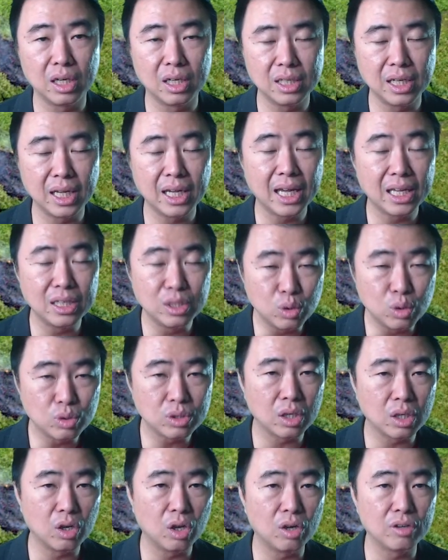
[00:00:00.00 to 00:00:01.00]
They can
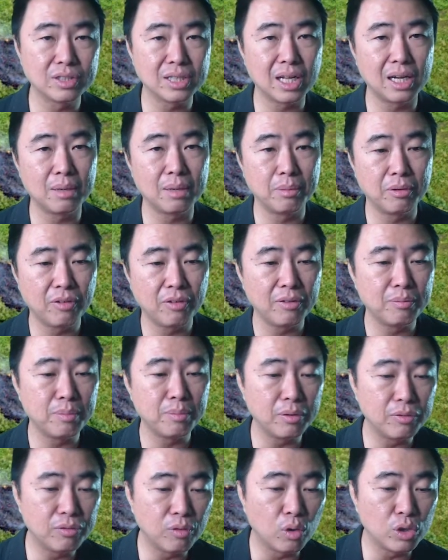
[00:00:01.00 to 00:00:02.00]
use a lot of star number 5,
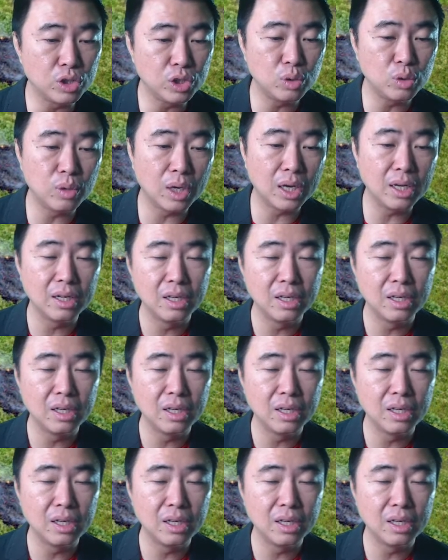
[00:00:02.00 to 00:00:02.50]
but for you,